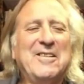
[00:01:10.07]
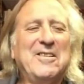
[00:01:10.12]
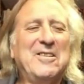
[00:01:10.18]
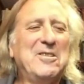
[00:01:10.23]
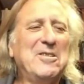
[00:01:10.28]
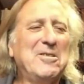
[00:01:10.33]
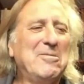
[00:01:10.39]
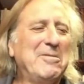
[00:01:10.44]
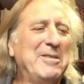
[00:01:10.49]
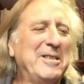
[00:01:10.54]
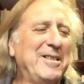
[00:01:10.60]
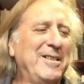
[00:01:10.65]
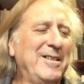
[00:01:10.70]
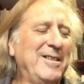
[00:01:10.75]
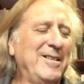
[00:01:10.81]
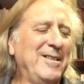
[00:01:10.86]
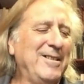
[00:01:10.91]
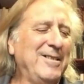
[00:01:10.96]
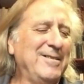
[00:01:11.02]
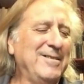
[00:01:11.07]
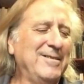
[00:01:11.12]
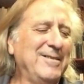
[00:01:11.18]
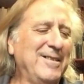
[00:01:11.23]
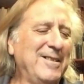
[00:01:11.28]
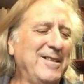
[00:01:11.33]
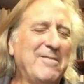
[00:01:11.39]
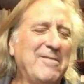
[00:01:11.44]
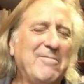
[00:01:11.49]
You know,
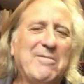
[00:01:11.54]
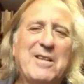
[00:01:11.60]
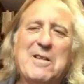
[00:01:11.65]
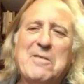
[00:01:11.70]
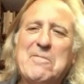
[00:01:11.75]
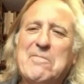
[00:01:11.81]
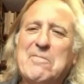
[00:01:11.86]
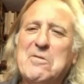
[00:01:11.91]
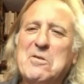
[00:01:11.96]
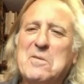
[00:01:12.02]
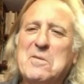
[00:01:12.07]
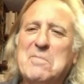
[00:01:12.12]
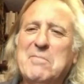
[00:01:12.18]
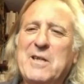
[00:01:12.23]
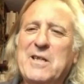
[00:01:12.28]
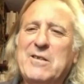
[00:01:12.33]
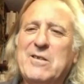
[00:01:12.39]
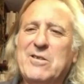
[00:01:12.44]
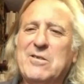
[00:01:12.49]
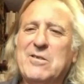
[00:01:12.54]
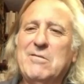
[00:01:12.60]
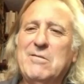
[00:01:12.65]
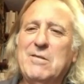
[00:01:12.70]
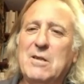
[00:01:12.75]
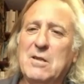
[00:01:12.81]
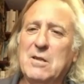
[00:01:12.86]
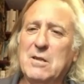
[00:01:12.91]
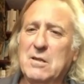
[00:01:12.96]
when I first met
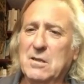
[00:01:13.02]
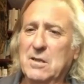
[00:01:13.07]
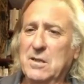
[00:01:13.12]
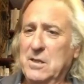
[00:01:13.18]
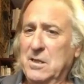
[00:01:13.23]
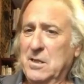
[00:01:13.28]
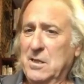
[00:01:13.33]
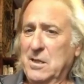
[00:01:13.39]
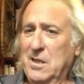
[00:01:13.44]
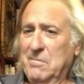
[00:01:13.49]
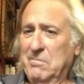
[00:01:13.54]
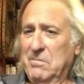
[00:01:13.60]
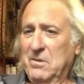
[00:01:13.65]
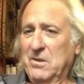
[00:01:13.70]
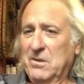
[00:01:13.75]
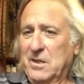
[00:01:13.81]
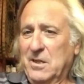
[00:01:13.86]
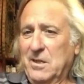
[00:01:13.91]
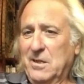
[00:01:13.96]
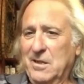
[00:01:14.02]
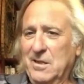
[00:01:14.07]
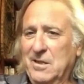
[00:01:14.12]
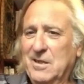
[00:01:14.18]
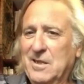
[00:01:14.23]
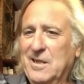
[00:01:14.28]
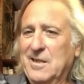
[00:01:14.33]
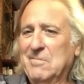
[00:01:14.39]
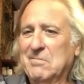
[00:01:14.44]
you, Lynsi and I both said the
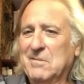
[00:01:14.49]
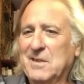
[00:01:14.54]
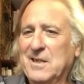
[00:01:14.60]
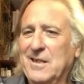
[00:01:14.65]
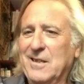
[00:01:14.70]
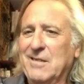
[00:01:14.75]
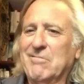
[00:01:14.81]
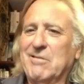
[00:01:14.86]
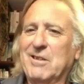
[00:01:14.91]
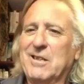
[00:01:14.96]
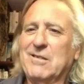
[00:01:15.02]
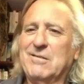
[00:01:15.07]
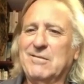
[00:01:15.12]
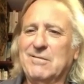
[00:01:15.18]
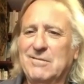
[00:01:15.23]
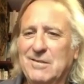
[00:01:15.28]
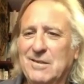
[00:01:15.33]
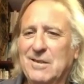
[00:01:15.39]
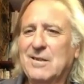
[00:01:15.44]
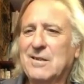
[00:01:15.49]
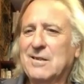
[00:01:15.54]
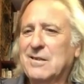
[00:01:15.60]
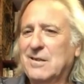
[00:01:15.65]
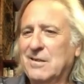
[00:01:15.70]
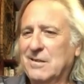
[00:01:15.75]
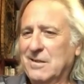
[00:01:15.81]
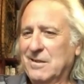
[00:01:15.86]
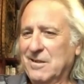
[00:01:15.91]
same thing. We go,
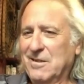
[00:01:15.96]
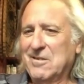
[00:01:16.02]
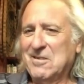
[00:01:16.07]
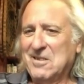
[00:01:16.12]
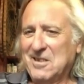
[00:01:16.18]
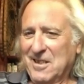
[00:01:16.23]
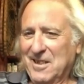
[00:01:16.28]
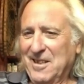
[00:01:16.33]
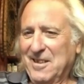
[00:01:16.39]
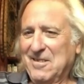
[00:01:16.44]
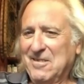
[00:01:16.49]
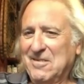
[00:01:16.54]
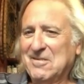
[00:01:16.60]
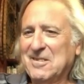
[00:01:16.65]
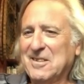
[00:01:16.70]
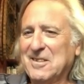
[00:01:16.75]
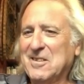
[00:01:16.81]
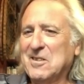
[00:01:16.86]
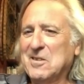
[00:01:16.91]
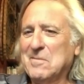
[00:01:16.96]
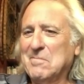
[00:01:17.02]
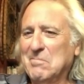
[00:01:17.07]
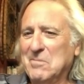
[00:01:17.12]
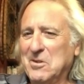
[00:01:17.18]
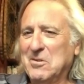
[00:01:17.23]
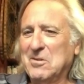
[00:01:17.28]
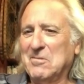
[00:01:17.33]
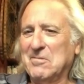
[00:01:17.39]
no, there's a gal that's
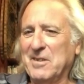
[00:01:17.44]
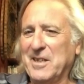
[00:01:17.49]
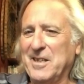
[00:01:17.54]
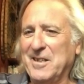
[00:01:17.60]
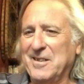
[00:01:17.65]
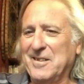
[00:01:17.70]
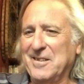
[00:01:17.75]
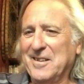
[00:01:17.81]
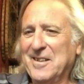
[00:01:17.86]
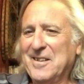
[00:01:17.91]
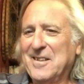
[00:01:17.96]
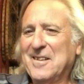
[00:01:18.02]
motivated.